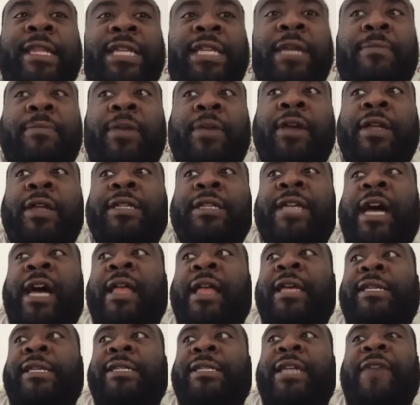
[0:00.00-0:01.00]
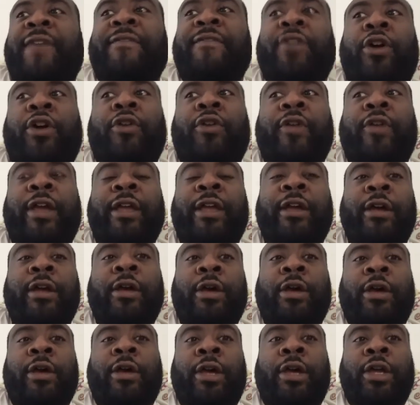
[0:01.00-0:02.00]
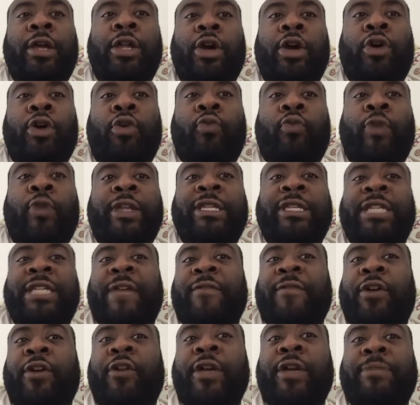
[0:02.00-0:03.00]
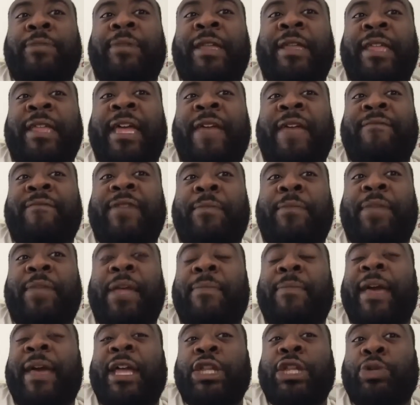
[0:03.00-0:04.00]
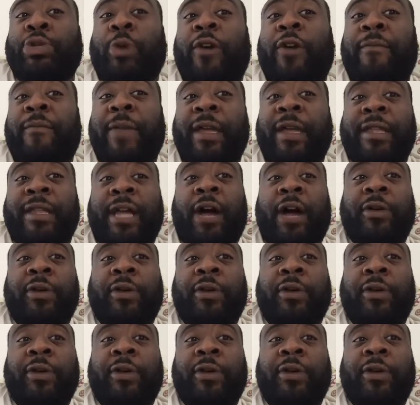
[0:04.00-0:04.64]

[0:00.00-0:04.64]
million. It's kind of like Steph Curry. When Steph Curry's being the MVP, making $12 million a